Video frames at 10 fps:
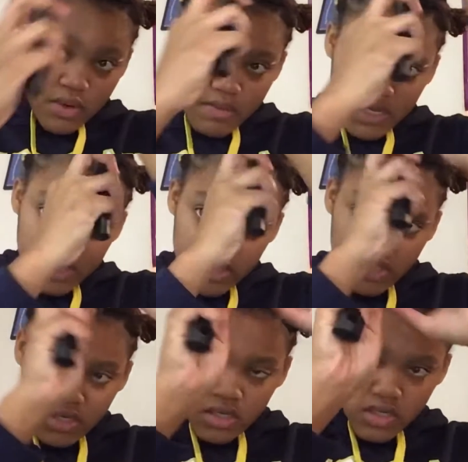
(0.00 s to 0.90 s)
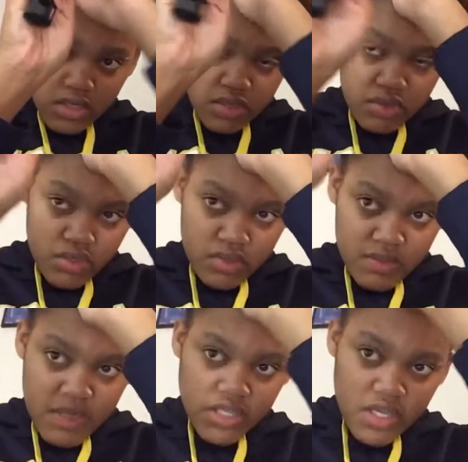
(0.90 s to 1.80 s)
I want to make sure you do is
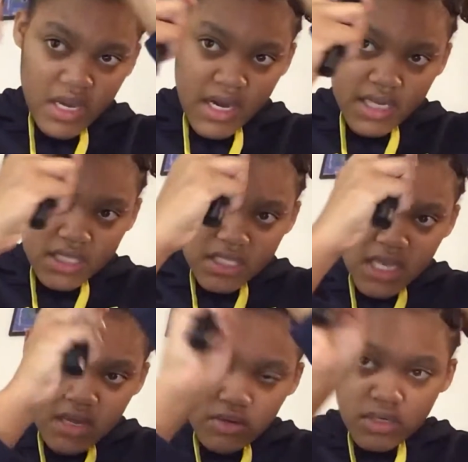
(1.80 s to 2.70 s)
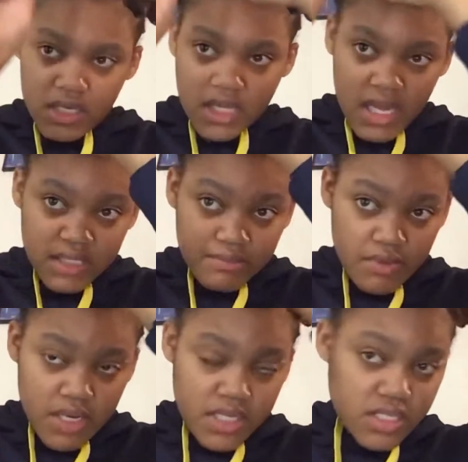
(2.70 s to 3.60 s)
make sure your hair is detangled and that it's
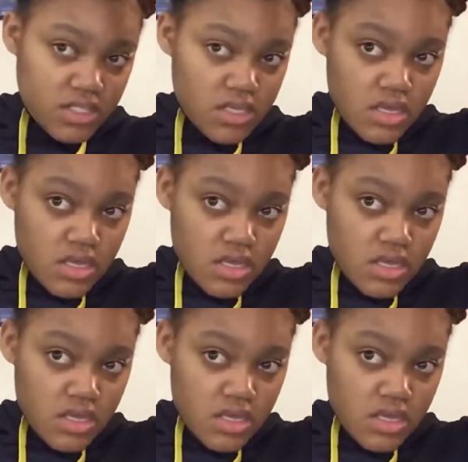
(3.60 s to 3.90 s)
brushed.